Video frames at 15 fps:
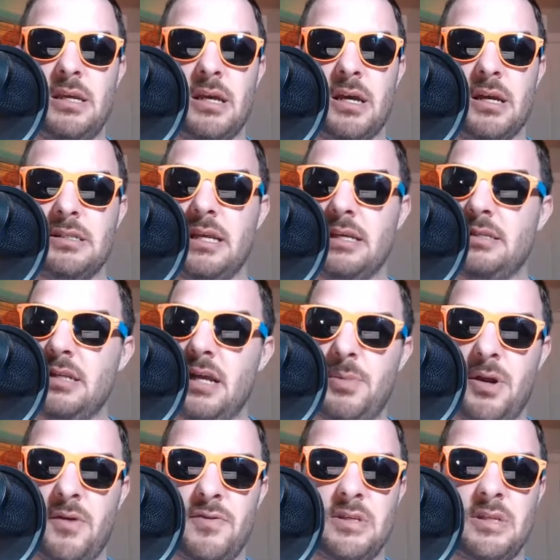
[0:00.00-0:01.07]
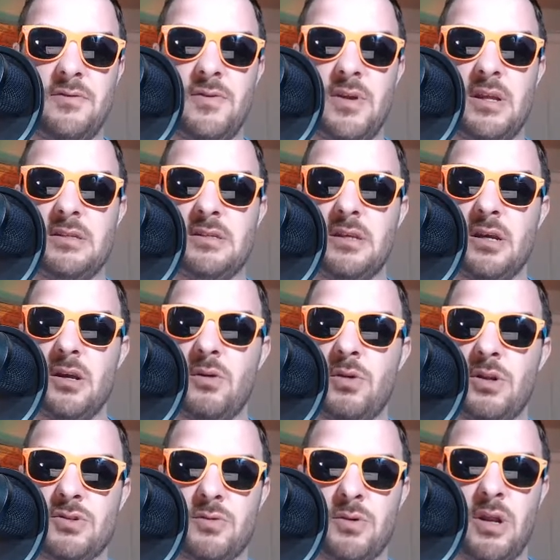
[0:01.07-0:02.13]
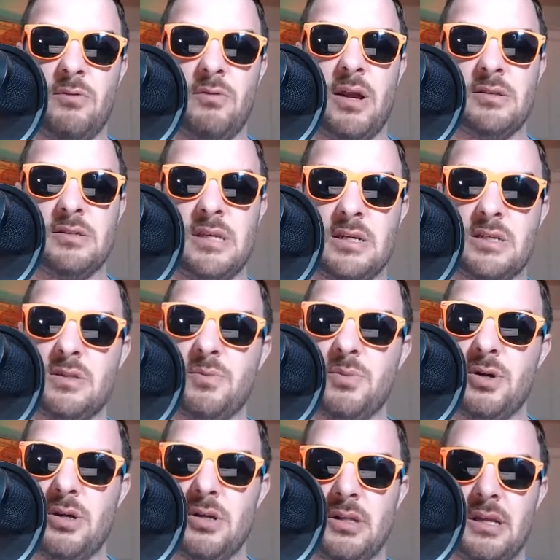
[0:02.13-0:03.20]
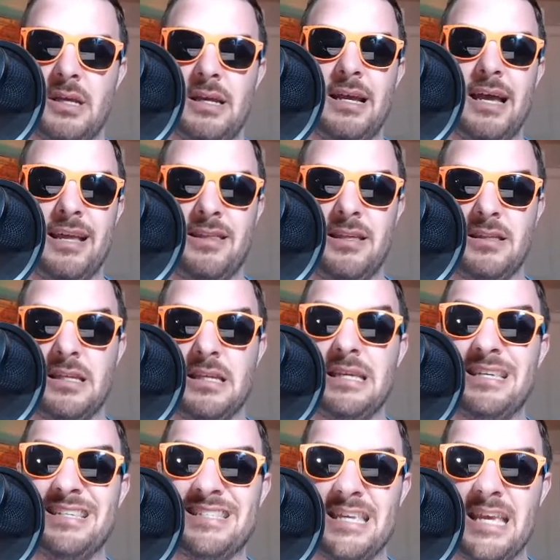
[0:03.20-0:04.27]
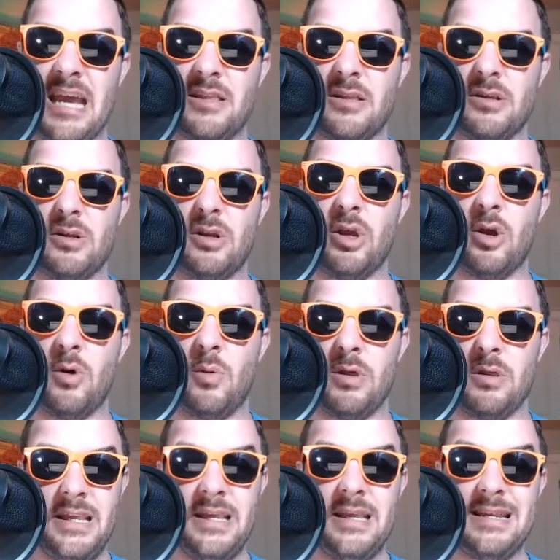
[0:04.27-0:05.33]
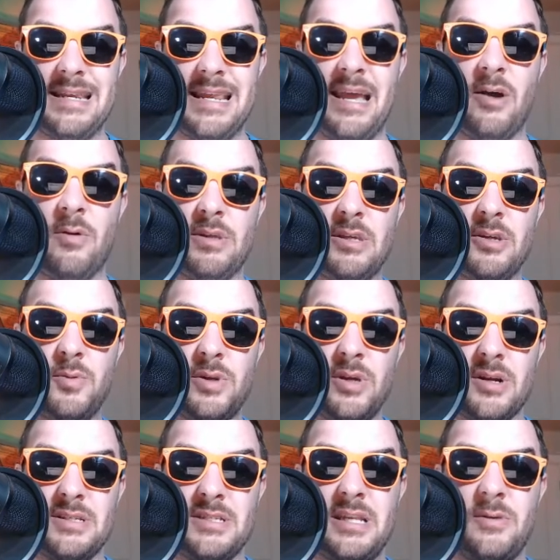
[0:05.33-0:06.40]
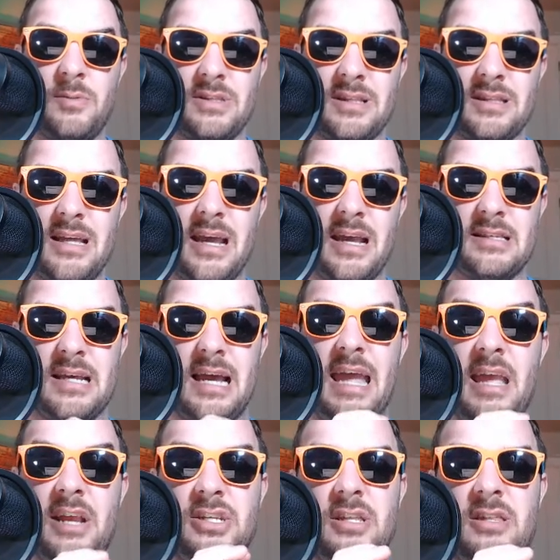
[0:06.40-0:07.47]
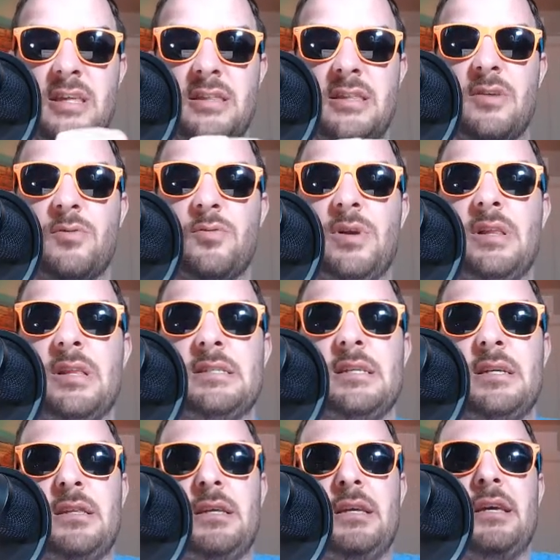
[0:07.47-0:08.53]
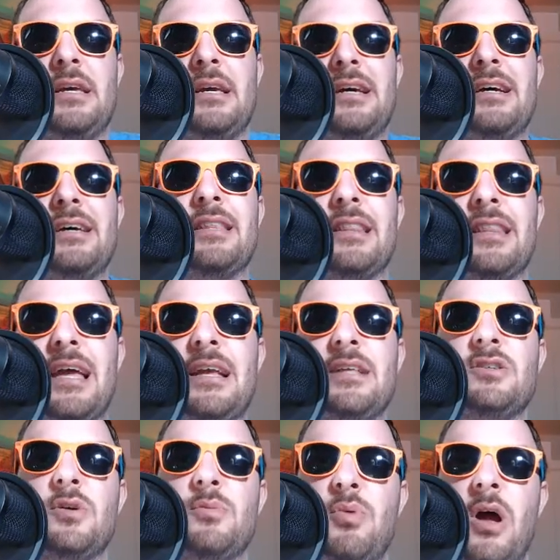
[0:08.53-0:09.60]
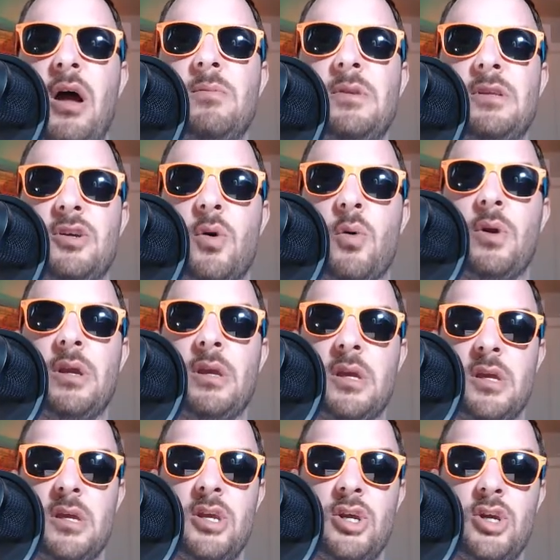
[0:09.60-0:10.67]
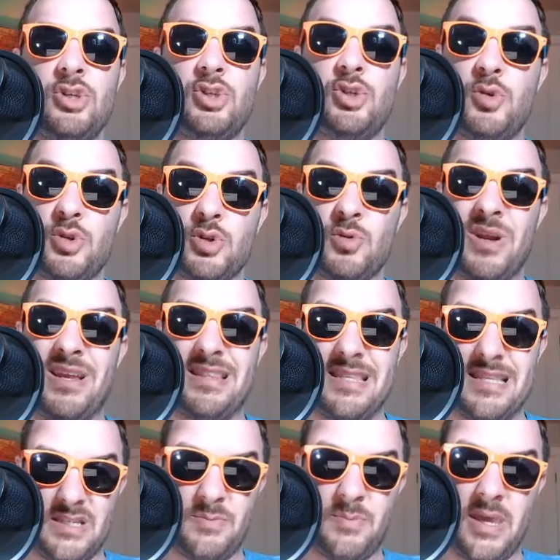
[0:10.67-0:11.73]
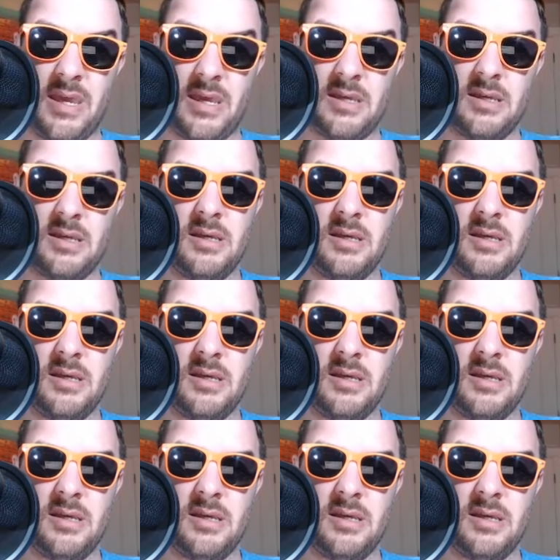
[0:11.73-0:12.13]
takes the top off the defense, runs great routes, catches the ball. I think that he's the guy that you're going to go with. Now, here we are sitting with the Lions. I actually think that realistically, the Lions are probably going to trade this pick